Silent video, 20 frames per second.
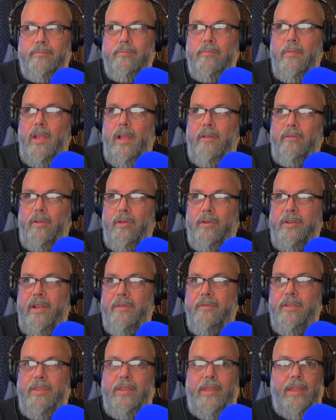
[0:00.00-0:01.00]
I've learned
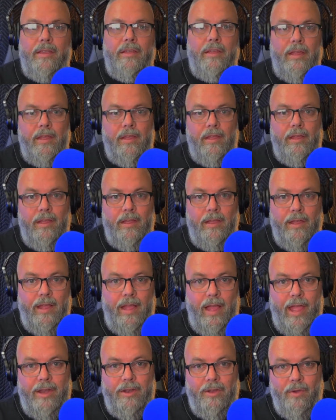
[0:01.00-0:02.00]
everything
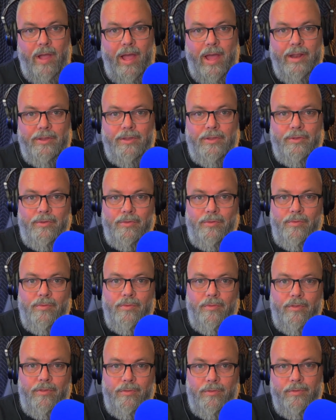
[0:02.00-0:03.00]
I know how to do
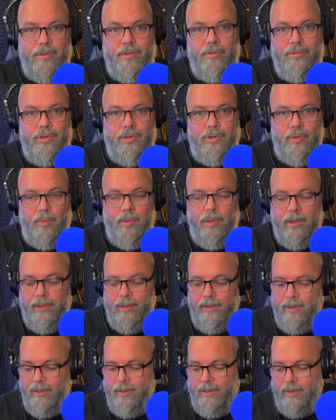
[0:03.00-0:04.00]
through YouTube.
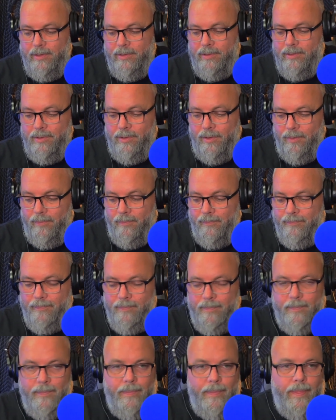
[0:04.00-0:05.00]
So
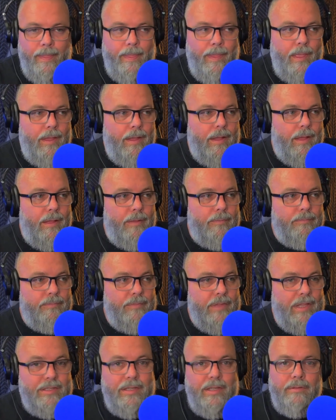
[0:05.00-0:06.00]

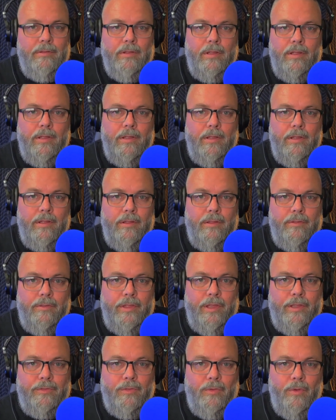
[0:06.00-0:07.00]
that's it.
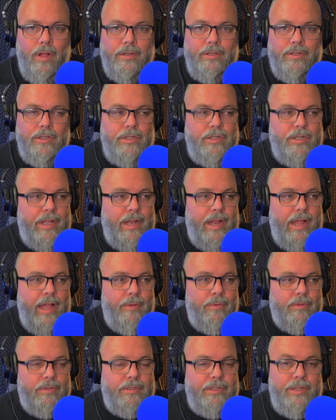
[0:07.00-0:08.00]
Thanks for watching, and I
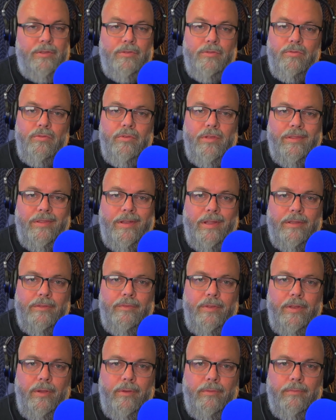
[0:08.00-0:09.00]
will see you in the next
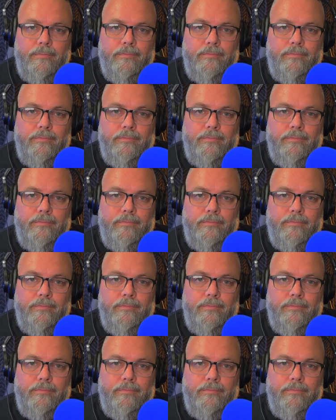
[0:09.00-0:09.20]
video.